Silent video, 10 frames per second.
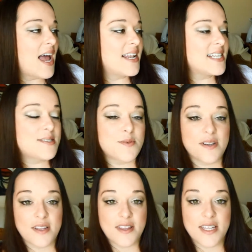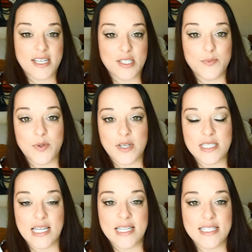and it's one of the thickest
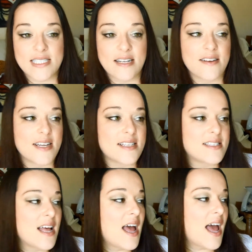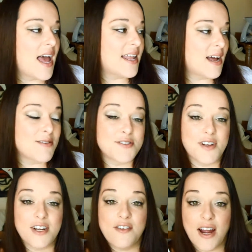books in the series and I was
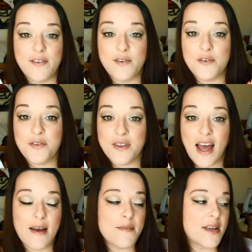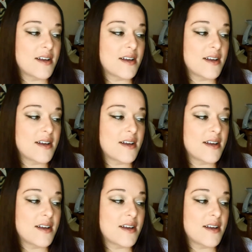very grateful for that